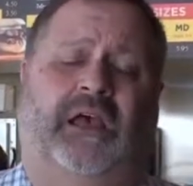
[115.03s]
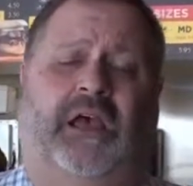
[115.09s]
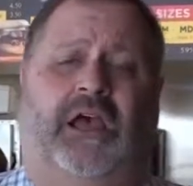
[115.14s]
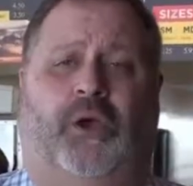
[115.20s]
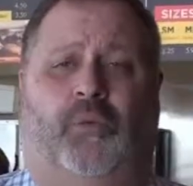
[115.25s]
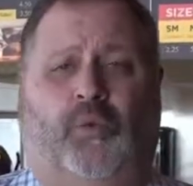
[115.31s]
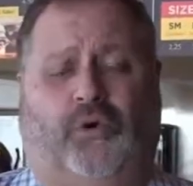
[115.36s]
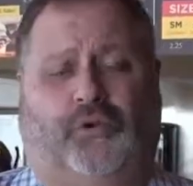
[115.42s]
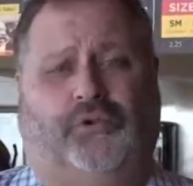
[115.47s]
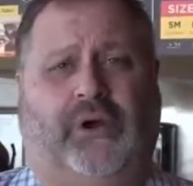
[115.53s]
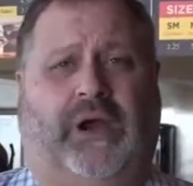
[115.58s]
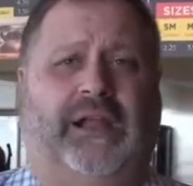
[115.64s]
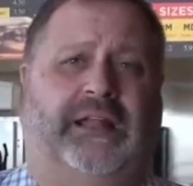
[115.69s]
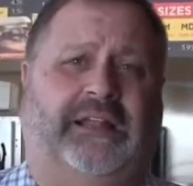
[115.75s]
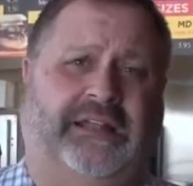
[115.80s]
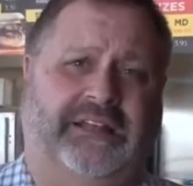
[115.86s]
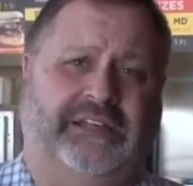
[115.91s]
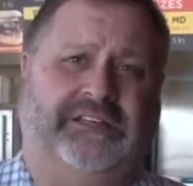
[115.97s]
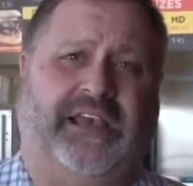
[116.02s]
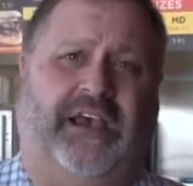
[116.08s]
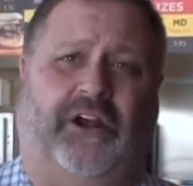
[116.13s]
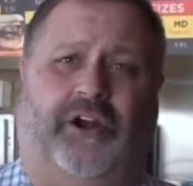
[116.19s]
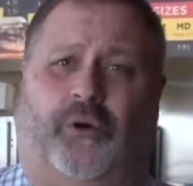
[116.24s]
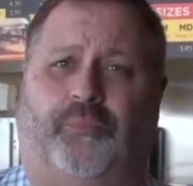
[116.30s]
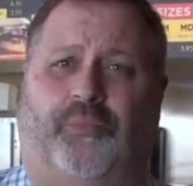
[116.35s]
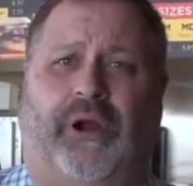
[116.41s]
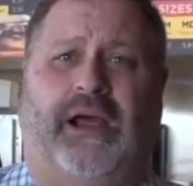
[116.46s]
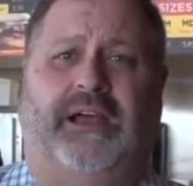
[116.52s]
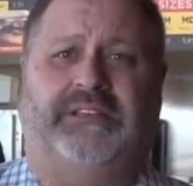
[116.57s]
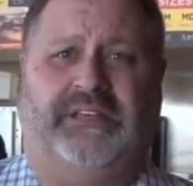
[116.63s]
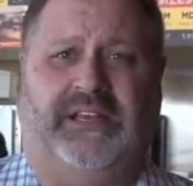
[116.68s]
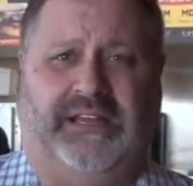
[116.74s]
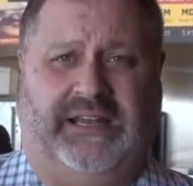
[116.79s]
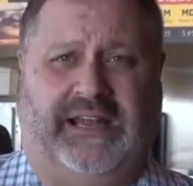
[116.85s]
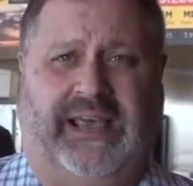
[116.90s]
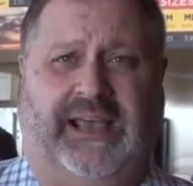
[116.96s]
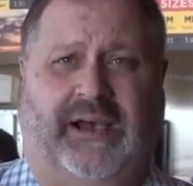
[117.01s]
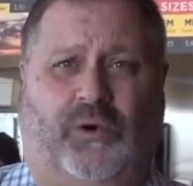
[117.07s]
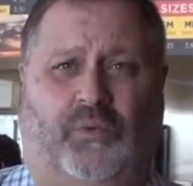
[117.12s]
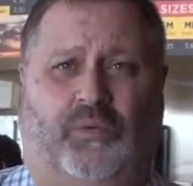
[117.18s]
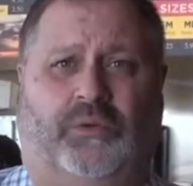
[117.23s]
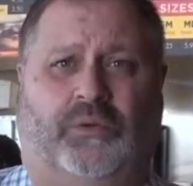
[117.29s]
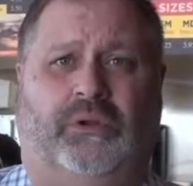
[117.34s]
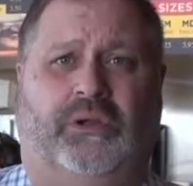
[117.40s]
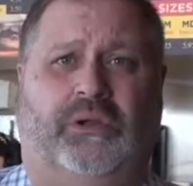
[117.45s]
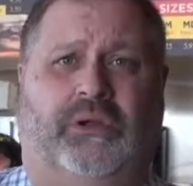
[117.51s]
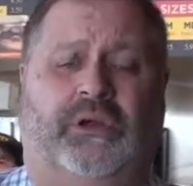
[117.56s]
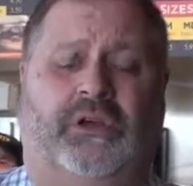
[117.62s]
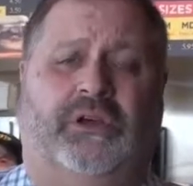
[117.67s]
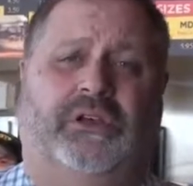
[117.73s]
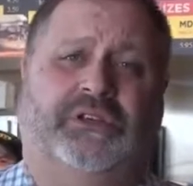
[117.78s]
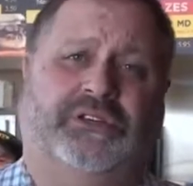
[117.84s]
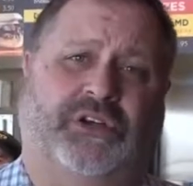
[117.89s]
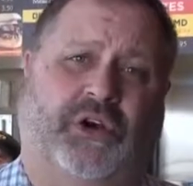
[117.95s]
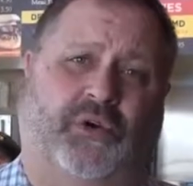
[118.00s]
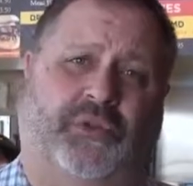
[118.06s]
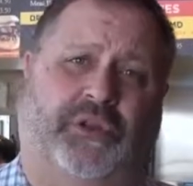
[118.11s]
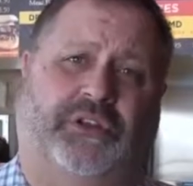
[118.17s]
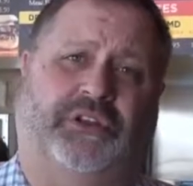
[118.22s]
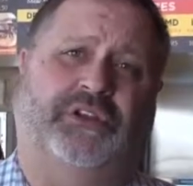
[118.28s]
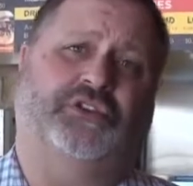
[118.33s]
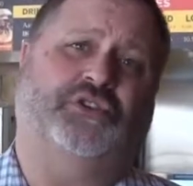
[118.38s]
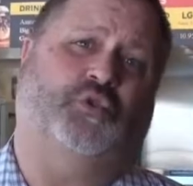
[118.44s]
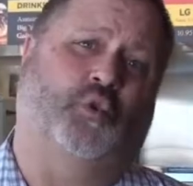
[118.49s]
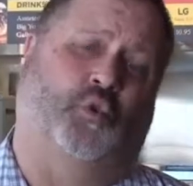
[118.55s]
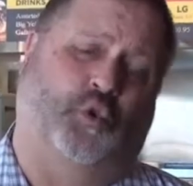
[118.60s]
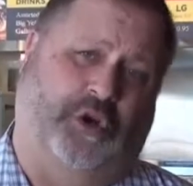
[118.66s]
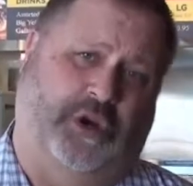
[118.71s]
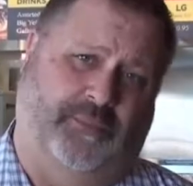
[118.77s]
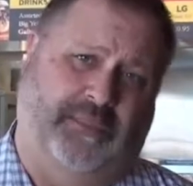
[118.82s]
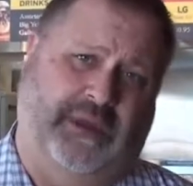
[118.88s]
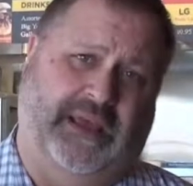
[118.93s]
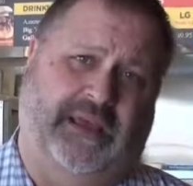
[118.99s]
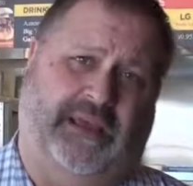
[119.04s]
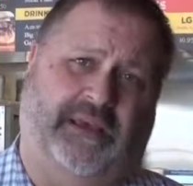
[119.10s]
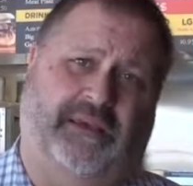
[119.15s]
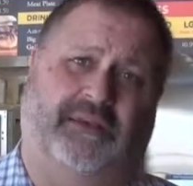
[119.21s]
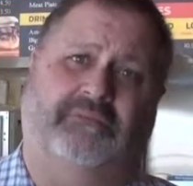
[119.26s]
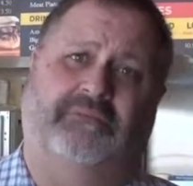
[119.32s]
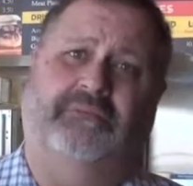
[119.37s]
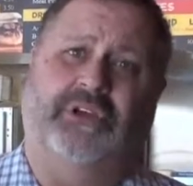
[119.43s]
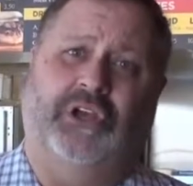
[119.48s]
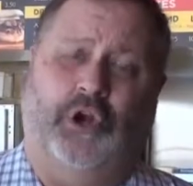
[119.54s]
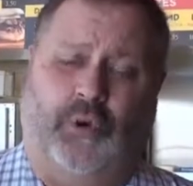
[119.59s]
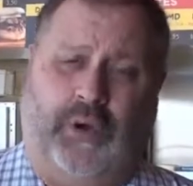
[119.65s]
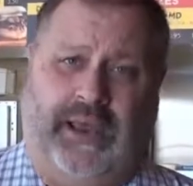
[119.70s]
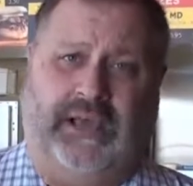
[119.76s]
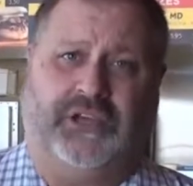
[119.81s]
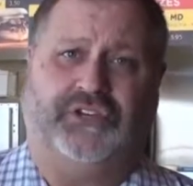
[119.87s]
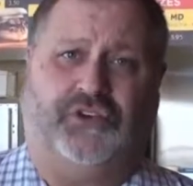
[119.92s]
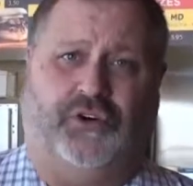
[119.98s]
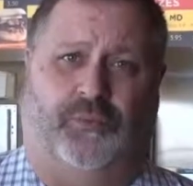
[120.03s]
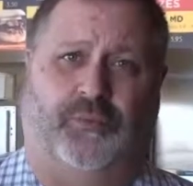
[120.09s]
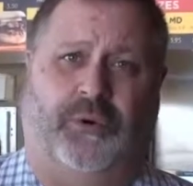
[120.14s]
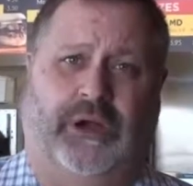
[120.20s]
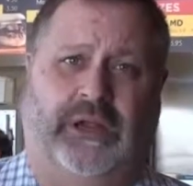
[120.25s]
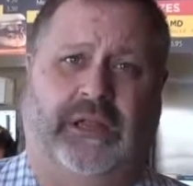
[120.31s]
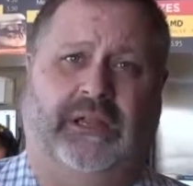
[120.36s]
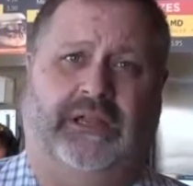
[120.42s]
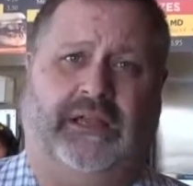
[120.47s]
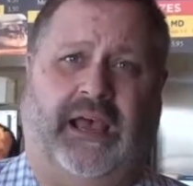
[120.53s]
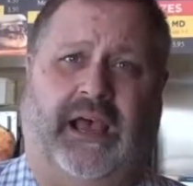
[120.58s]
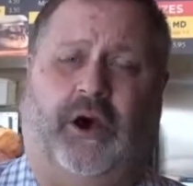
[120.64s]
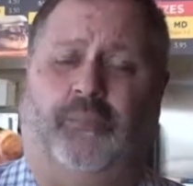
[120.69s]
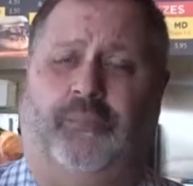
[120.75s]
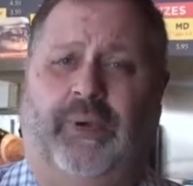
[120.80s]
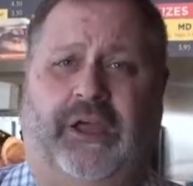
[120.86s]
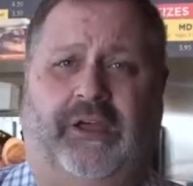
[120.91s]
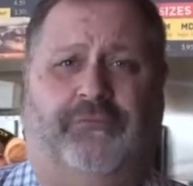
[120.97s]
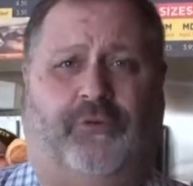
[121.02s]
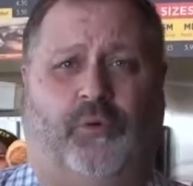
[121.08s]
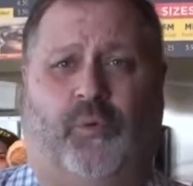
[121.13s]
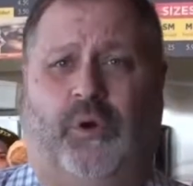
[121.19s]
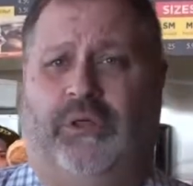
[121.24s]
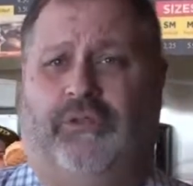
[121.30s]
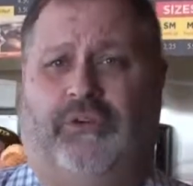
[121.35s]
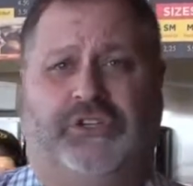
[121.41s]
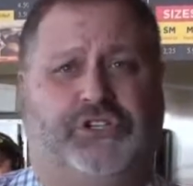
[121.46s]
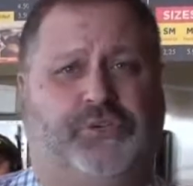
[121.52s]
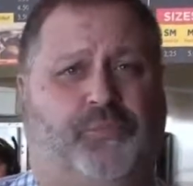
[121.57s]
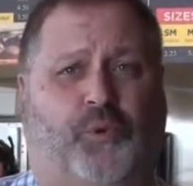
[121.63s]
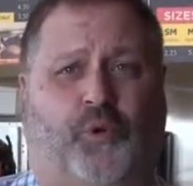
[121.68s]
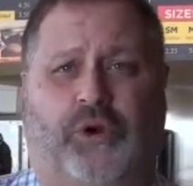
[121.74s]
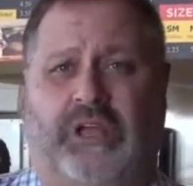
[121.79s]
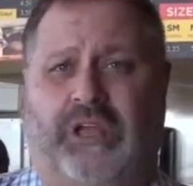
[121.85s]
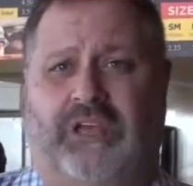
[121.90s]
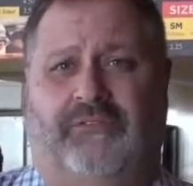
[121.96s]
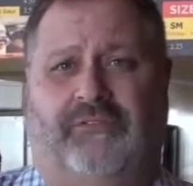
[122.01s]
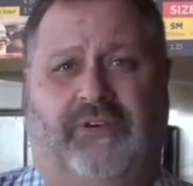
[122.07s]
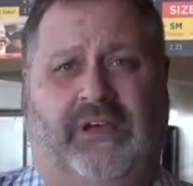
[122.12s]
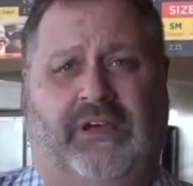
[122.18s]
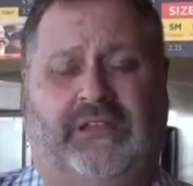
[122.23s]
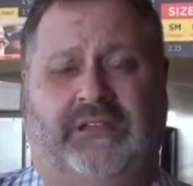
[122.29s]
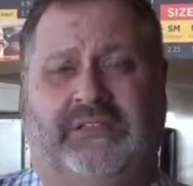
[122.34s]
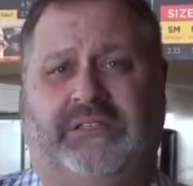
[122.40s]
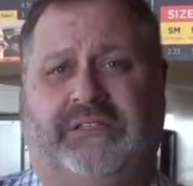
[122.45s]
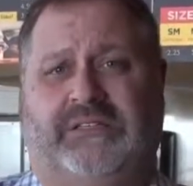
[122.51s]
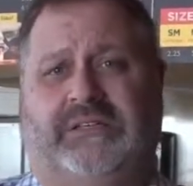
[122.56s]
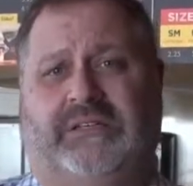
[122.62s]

and we'll try to discount our pricing down so that the school can make, you know, extra money to help pay for whether it's sporting events